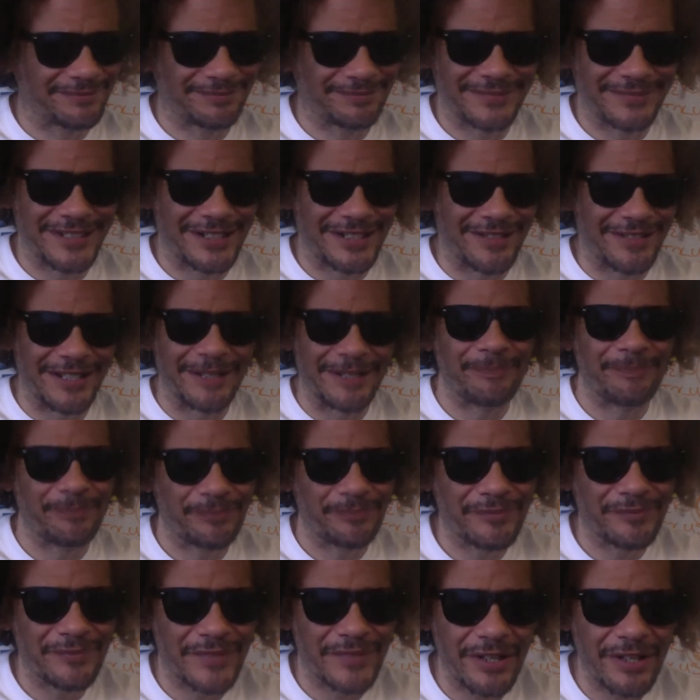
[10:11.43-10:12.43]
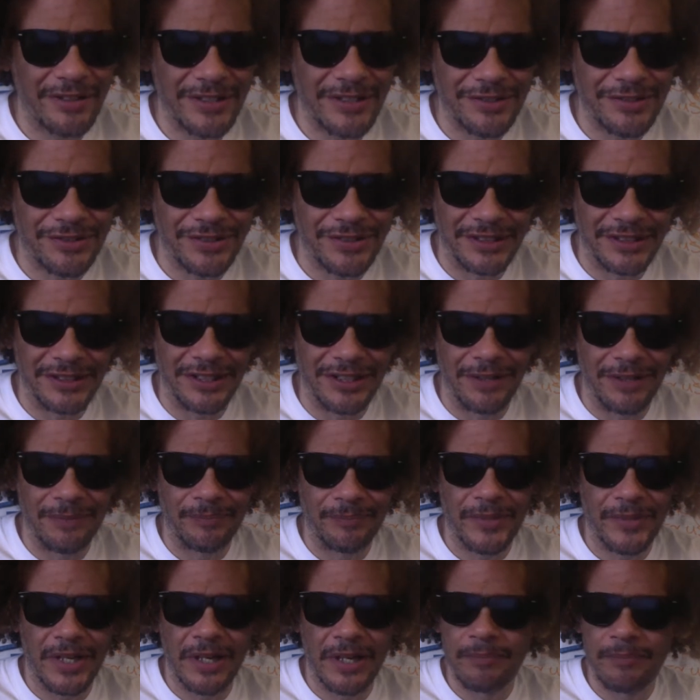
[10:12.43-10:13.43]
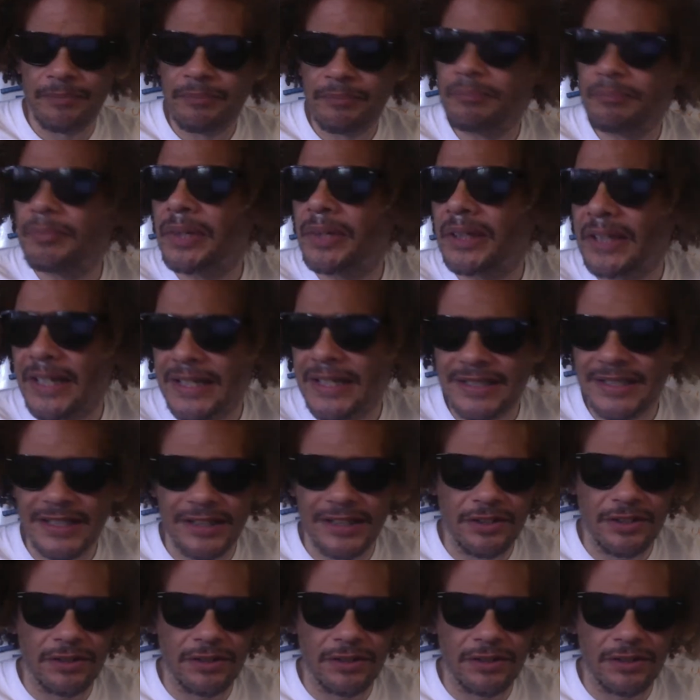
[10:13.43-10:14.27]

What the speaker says: Anyway, very interesting though. But like I said,